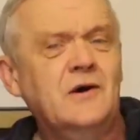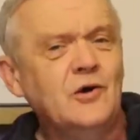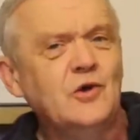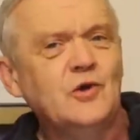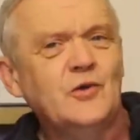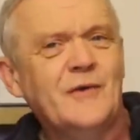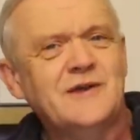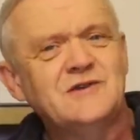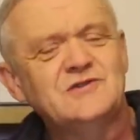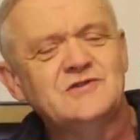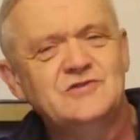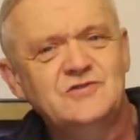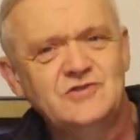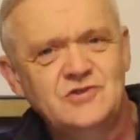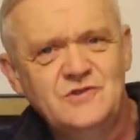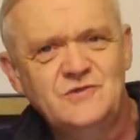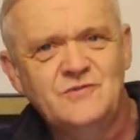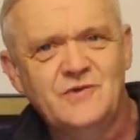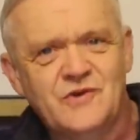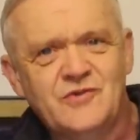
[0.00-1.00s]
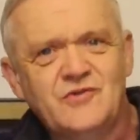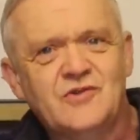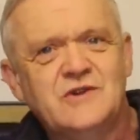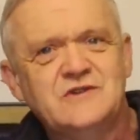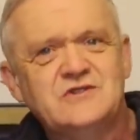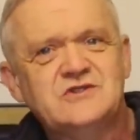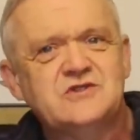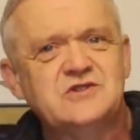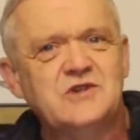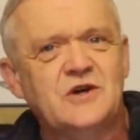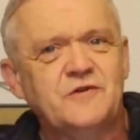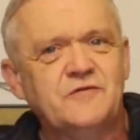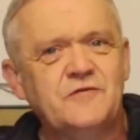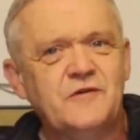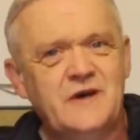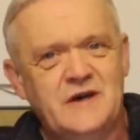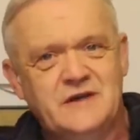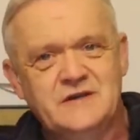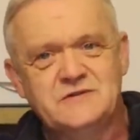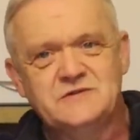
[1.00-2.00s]
all you actually do with this
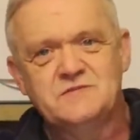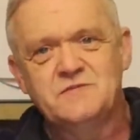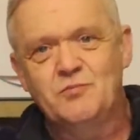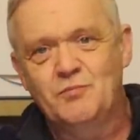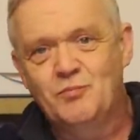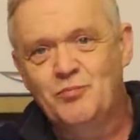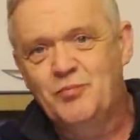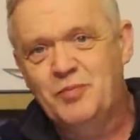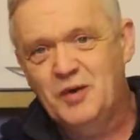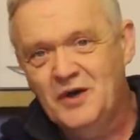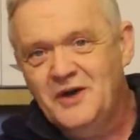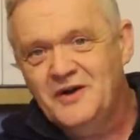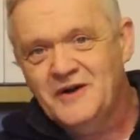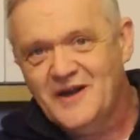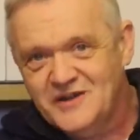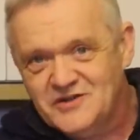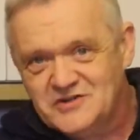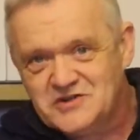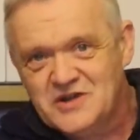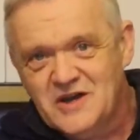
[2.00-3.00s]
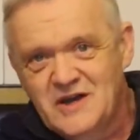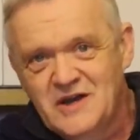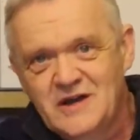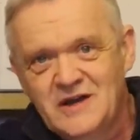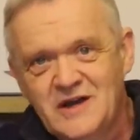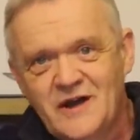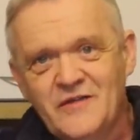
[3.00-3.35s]
stuff is burn it.